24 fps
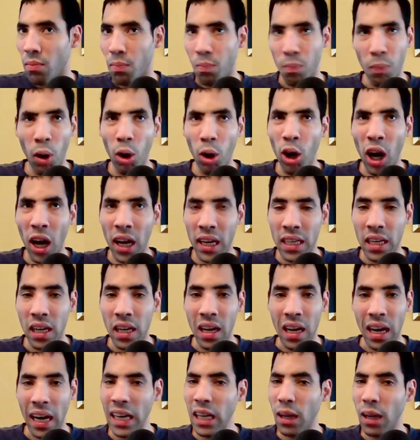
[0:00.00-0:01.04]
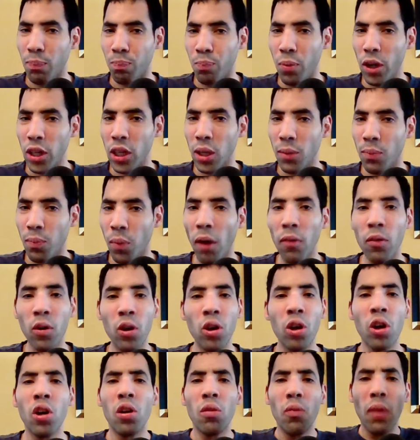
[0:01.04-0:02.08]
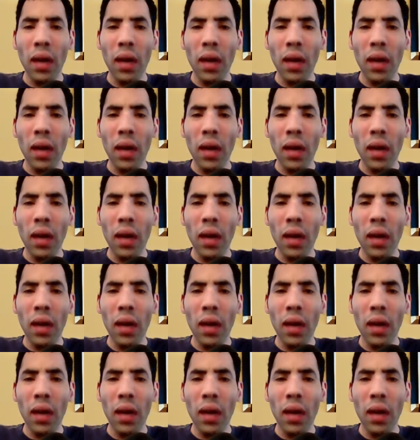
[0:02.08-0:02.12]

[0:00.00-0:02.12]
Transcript: MODOK, I got burst of bubble.